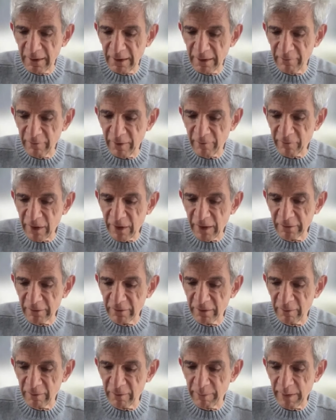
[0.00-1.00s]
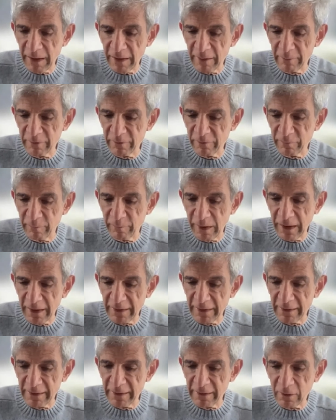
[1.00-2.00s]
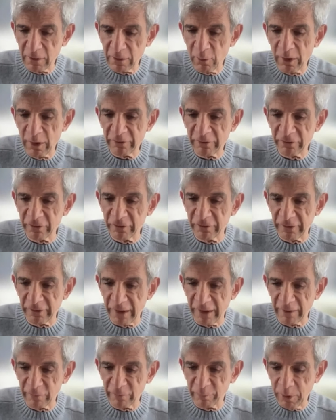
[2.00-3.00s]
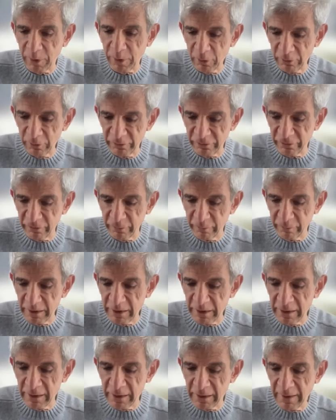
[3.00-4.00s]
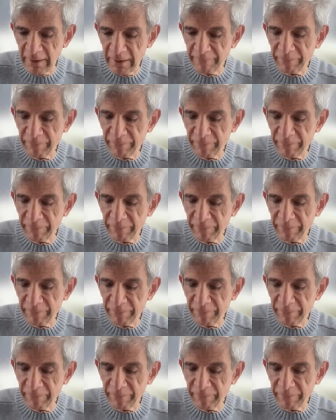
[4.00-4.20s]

I've gotten to the bottom of my uh, questions as posed to me,